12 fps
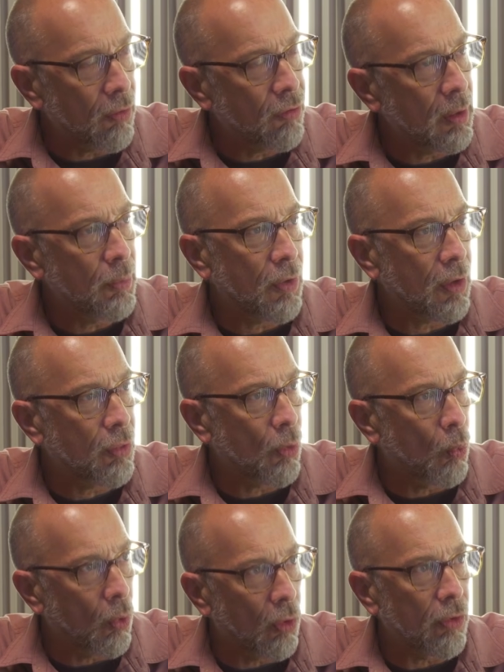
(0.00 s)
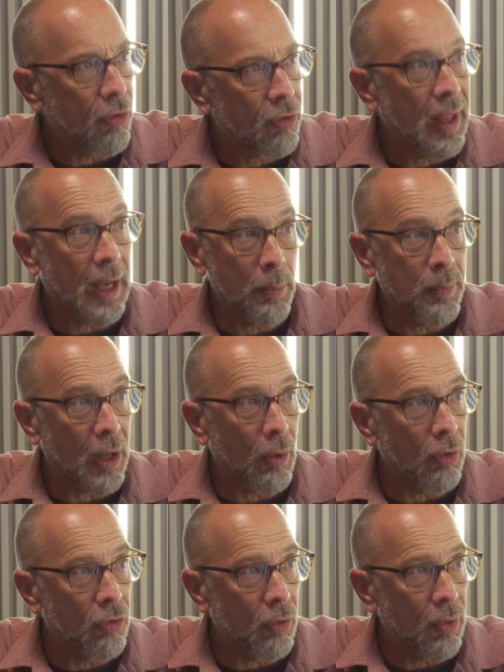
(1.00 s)
it seems like the world is getting
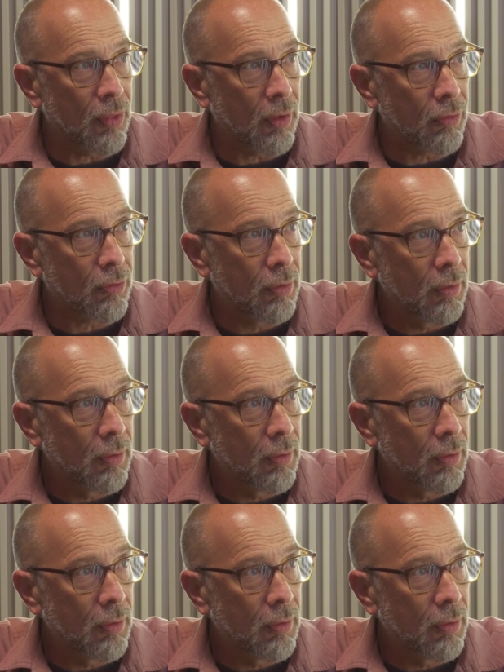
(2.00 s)
better at doing this.